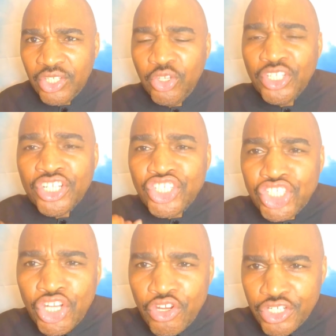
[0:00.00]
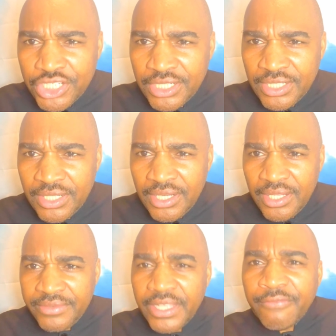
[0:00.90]
you in a church
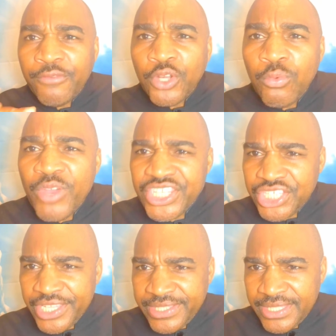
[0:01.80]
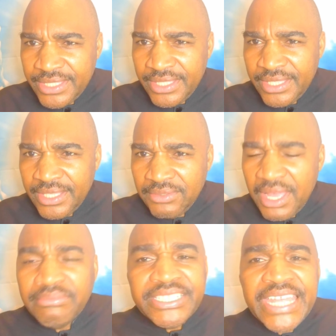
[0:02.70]
that's full of witches.
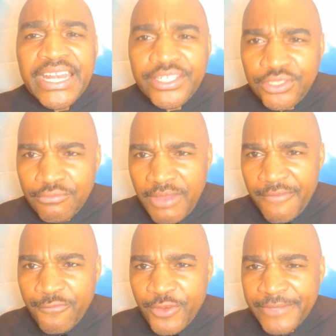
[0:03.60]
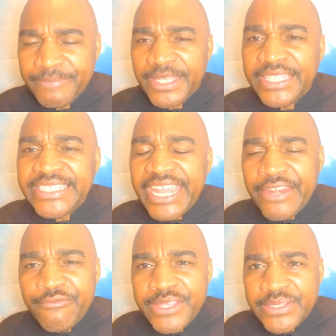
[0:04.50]
I'm telling you, my friend,
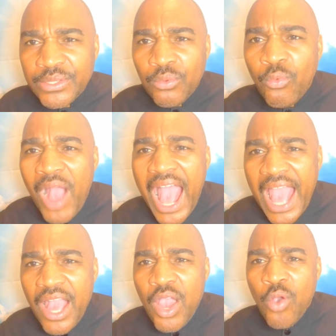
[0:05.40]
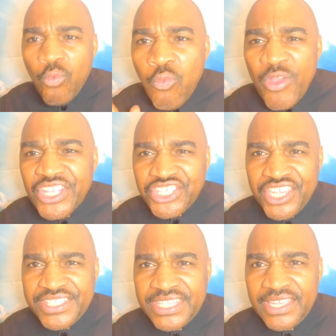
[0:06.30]
10 reasons why
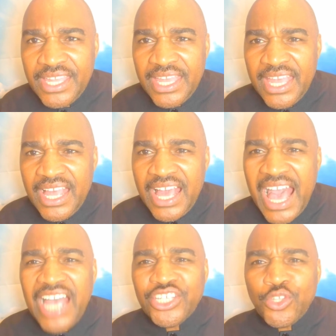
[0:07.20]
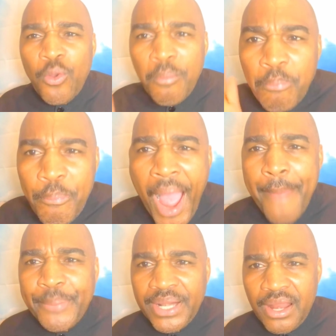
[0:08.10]
witches are so
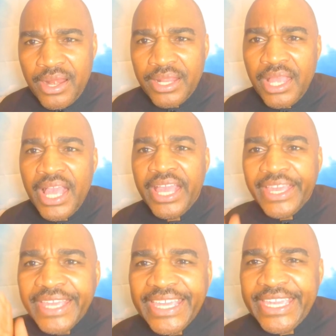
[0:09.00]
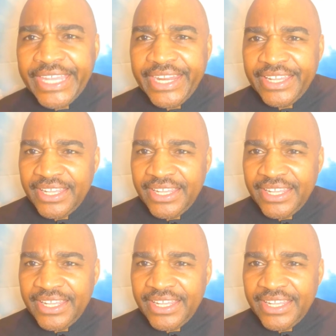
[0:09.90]
popular in